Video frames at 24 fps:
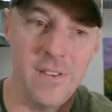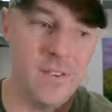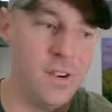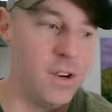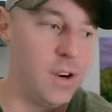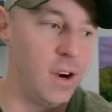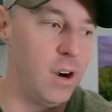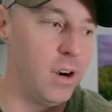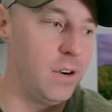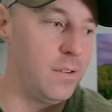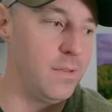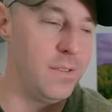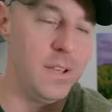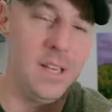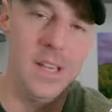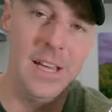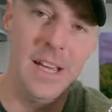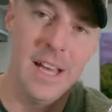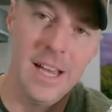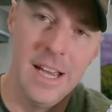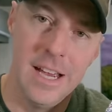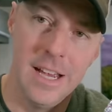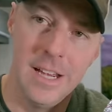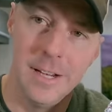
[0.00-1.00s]
of your
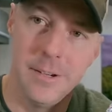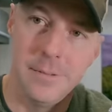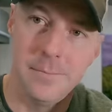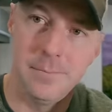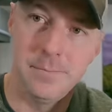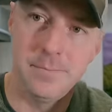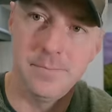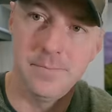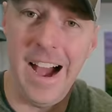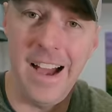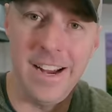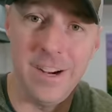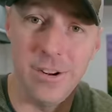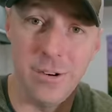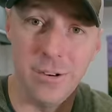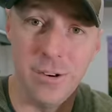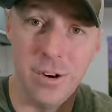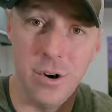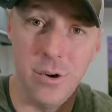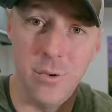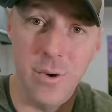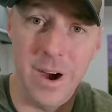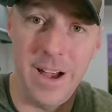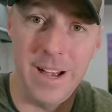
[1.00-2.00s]
RV, I don't
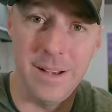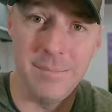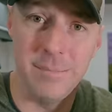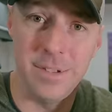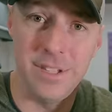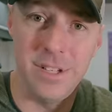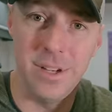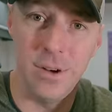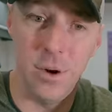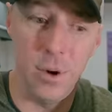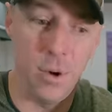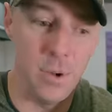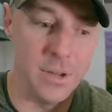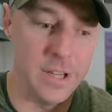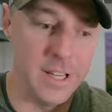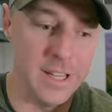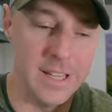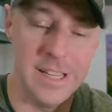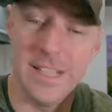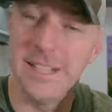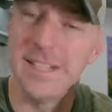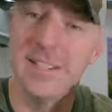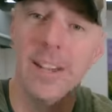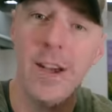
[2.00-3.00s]
know why I'm still
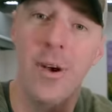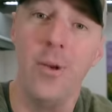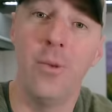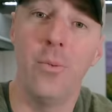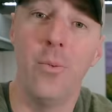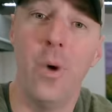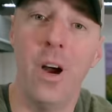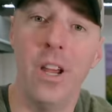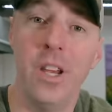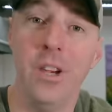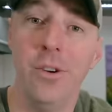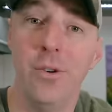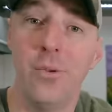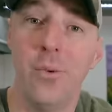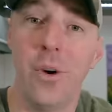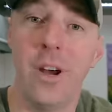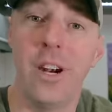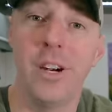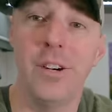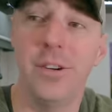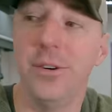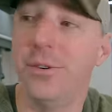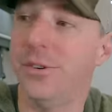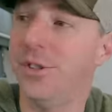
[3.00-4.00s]
holding this. What you'd
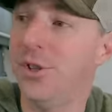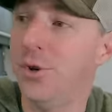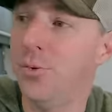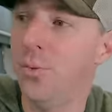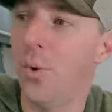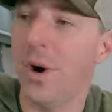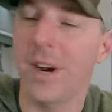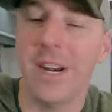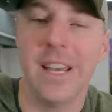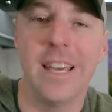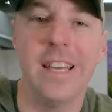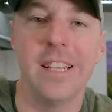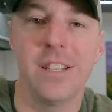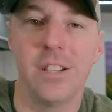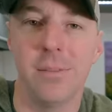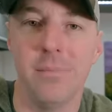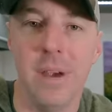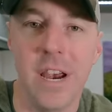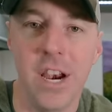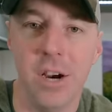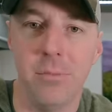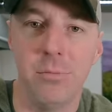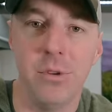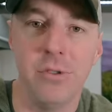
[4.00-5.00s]
want to do is you want to get
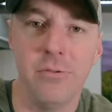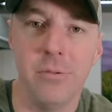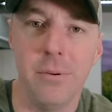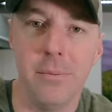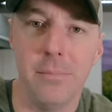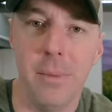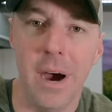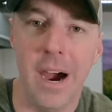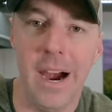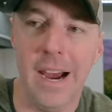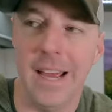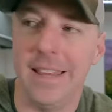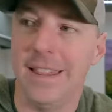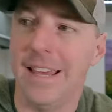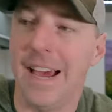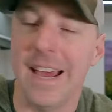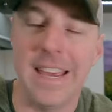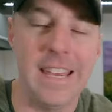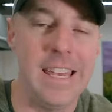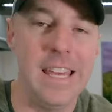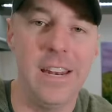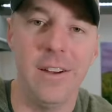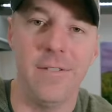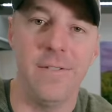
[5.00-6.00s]
some air movement behind
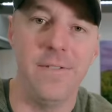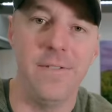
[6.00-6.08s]
that, get a